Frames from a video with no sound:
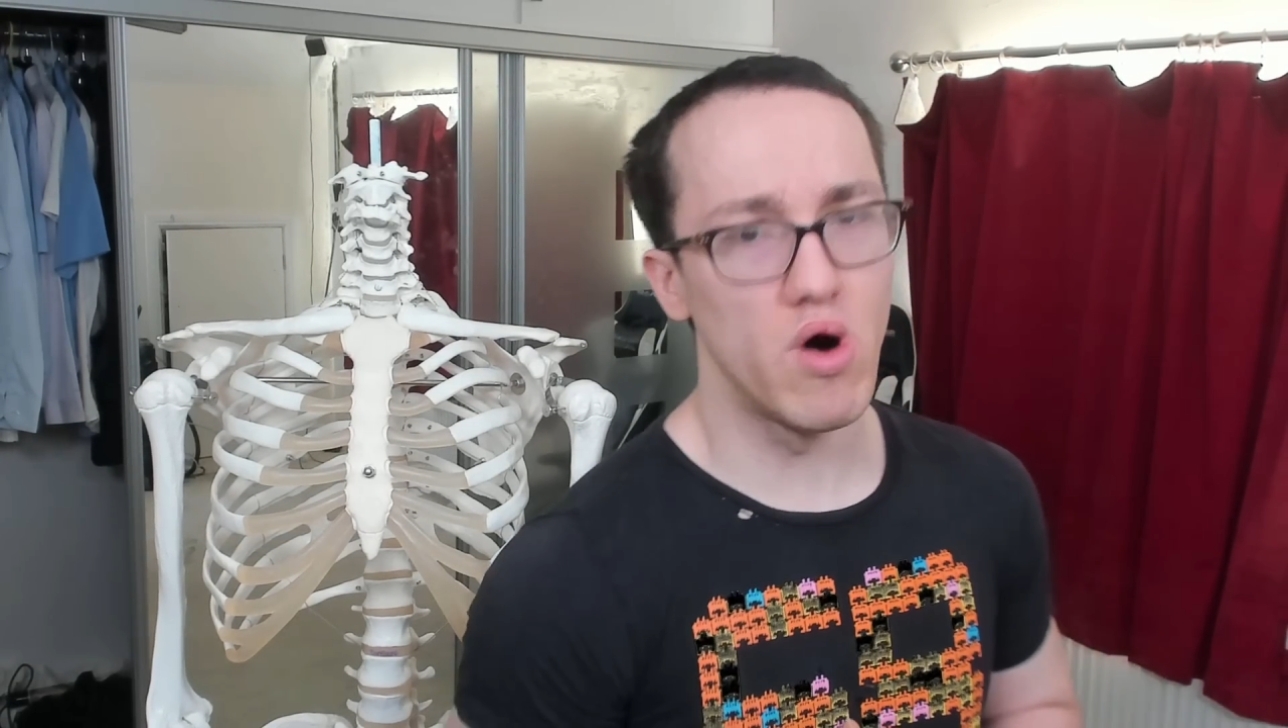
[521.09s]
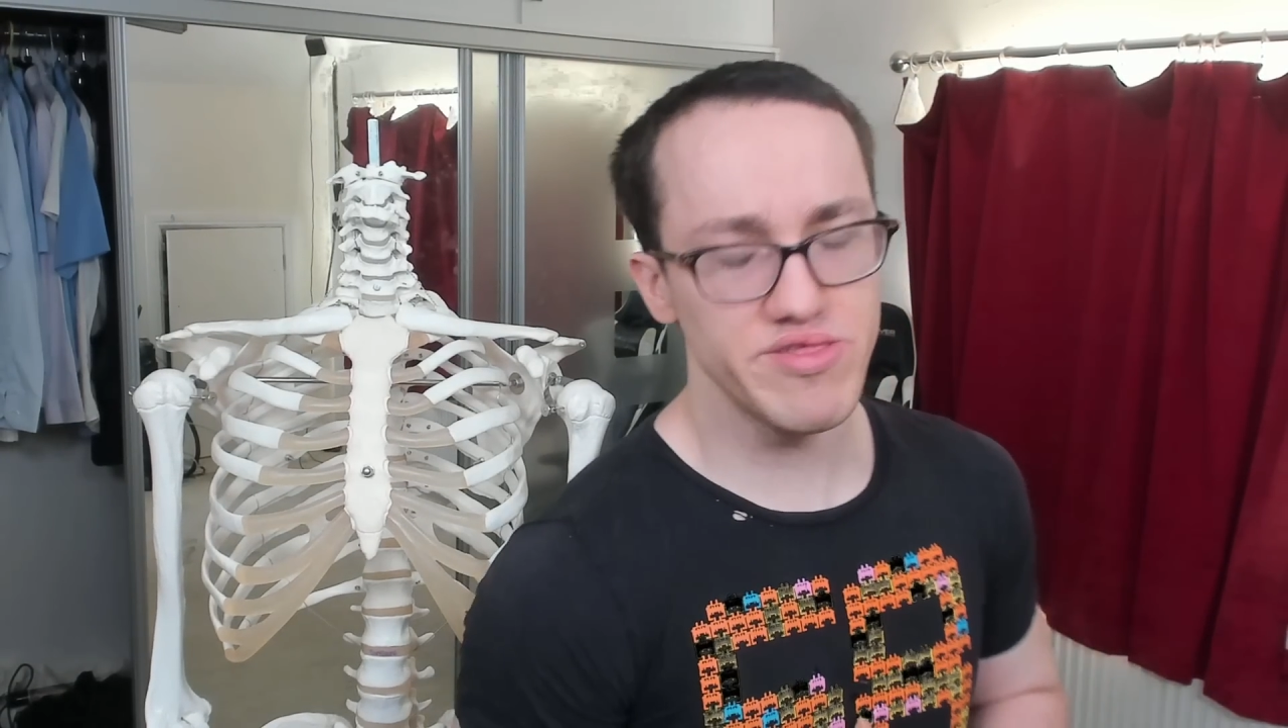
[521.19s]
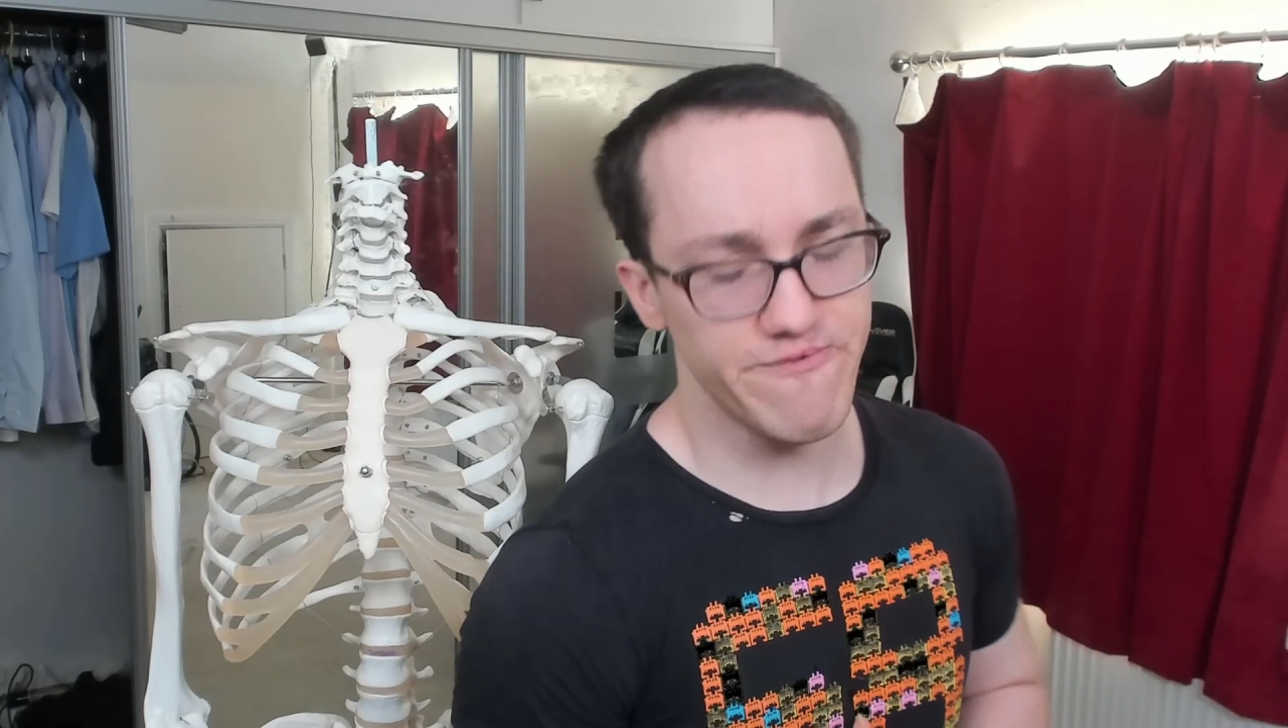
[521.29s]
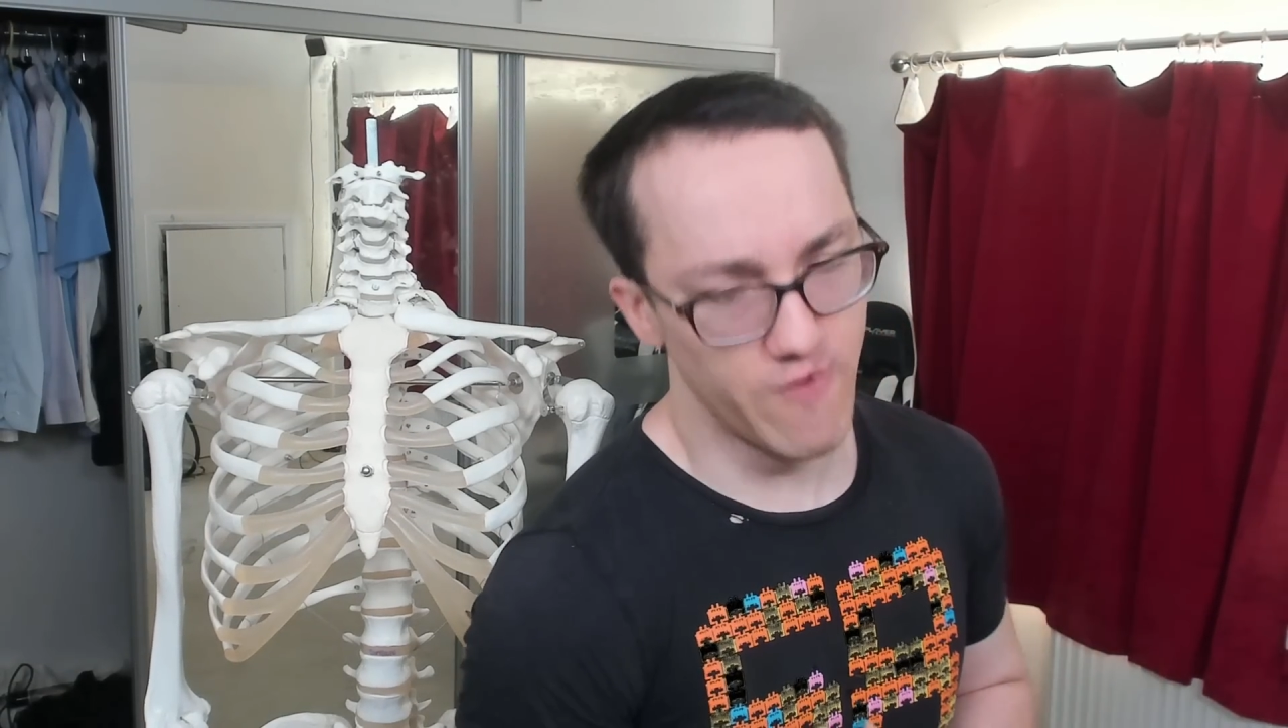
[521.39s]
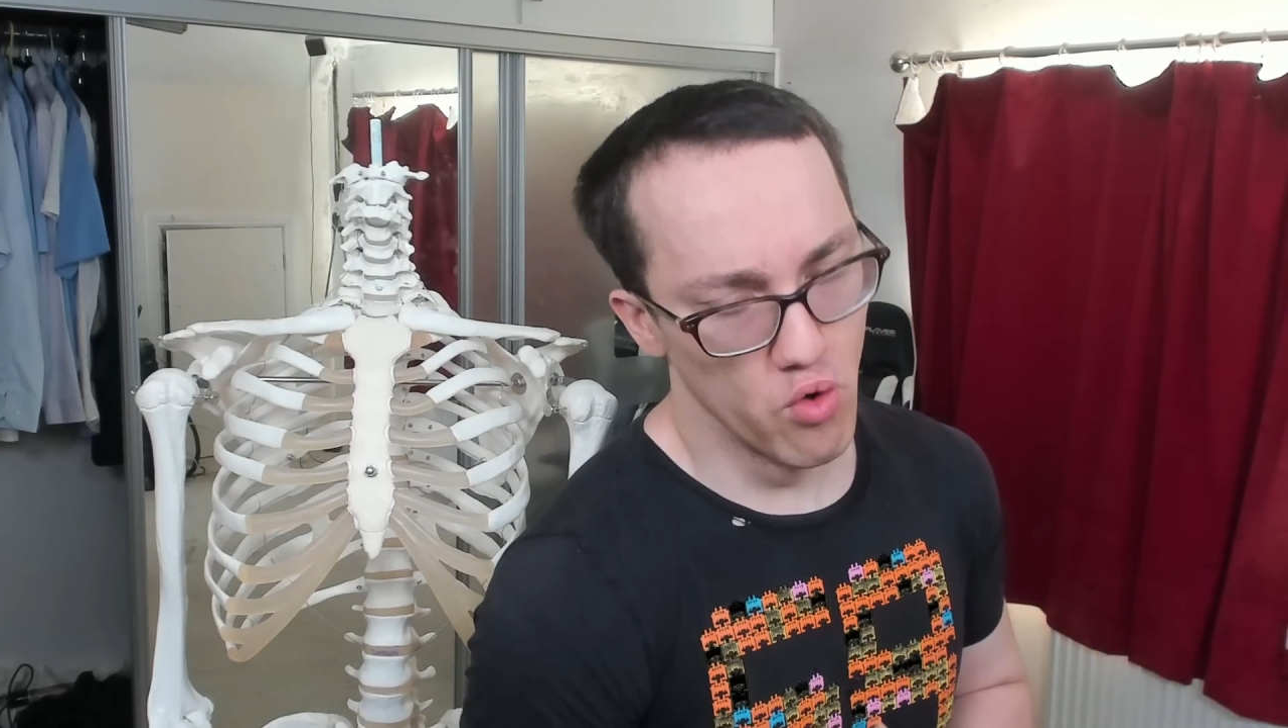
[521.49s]

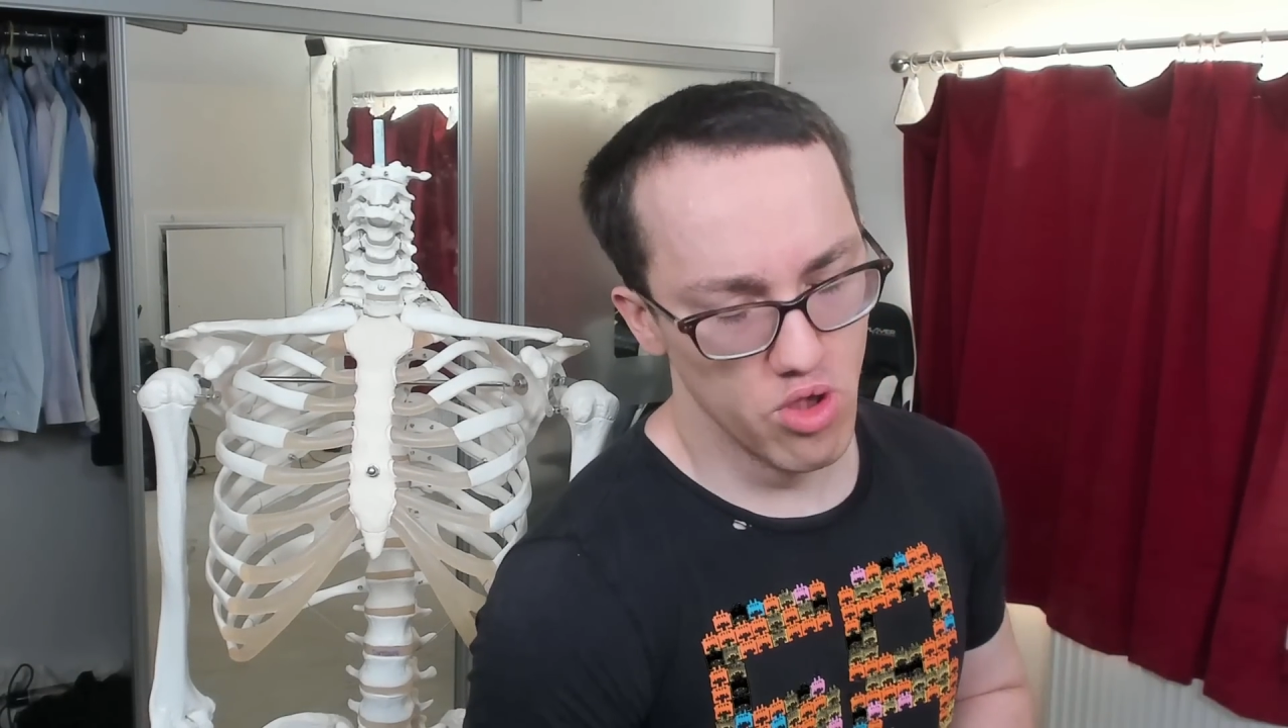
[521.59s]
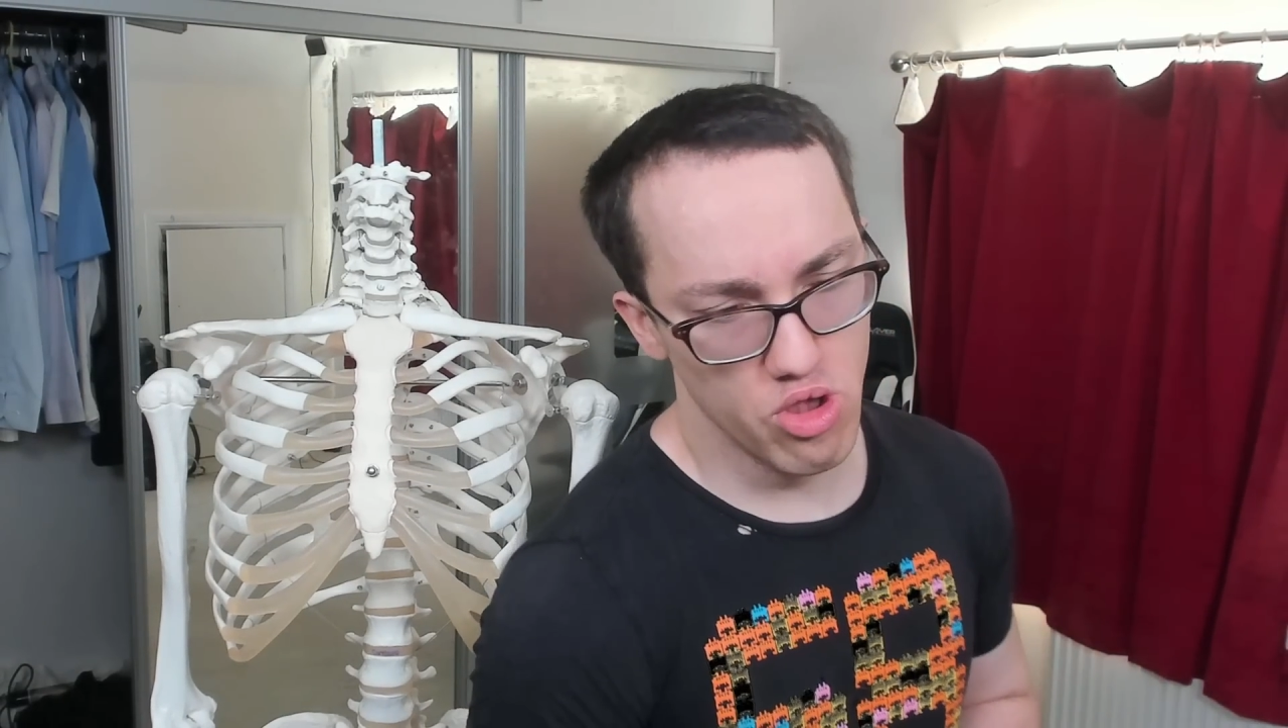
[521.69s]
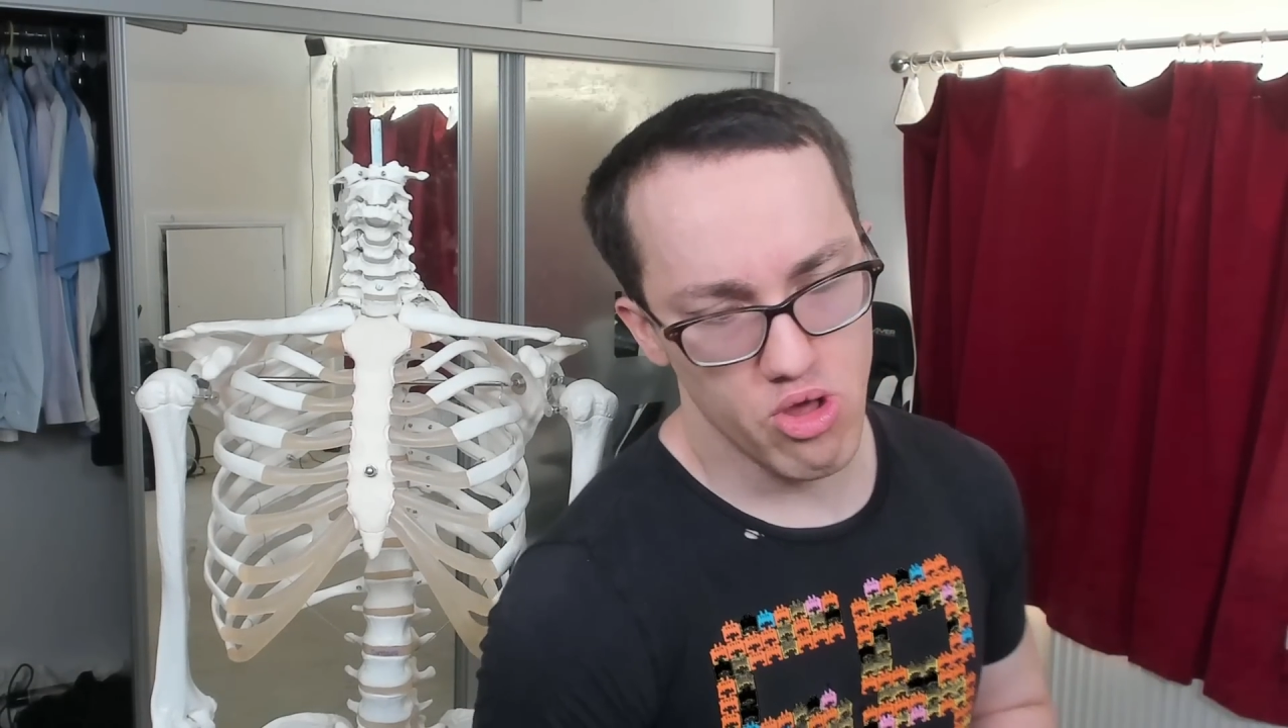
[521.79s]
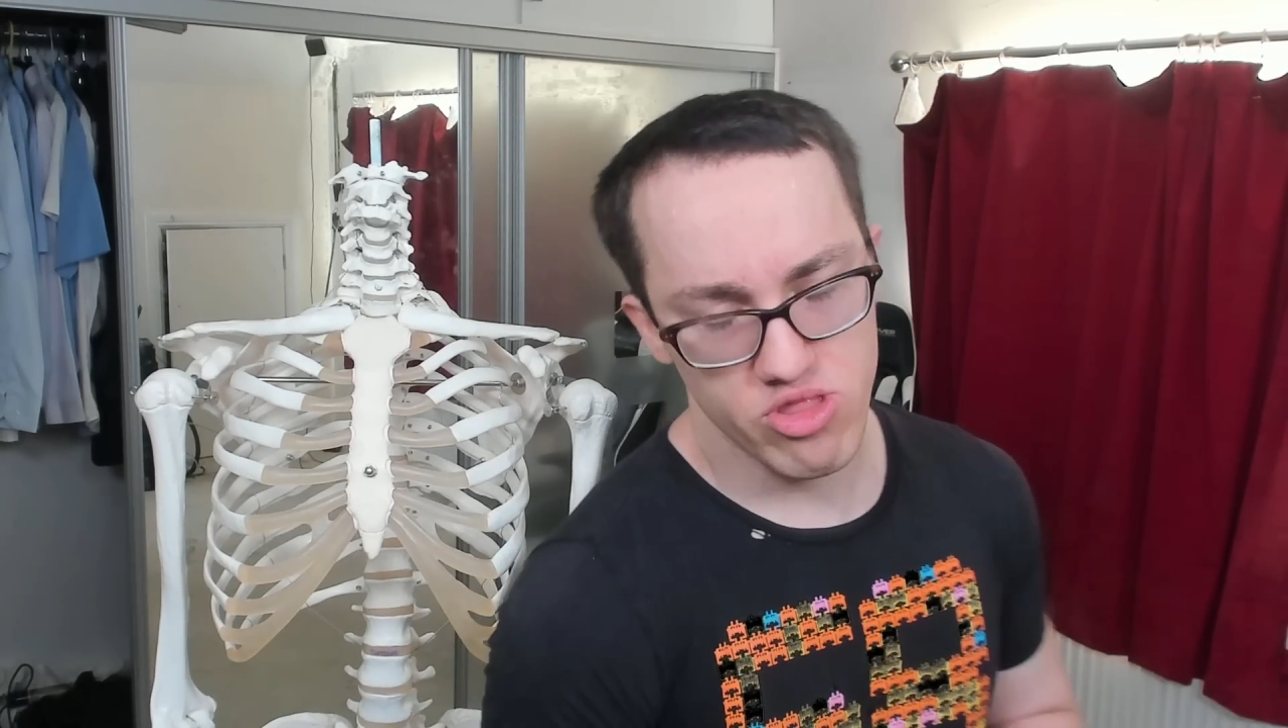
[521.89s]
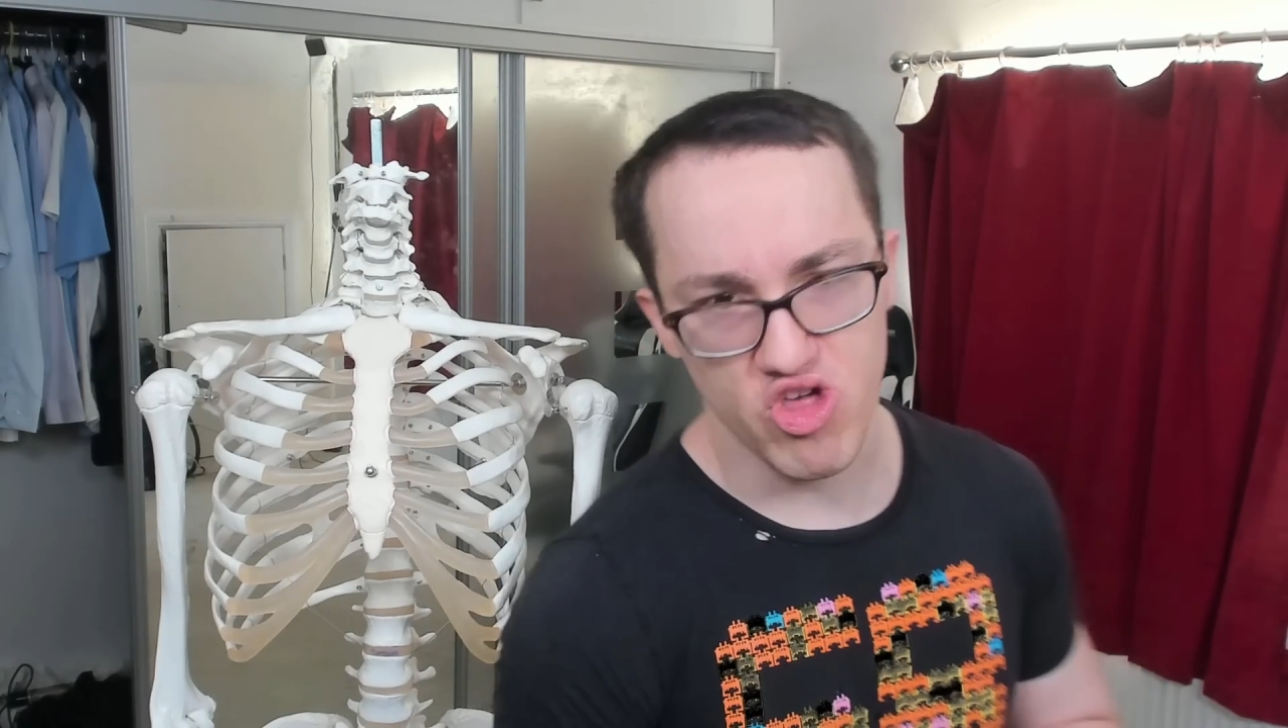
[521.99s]
wonderful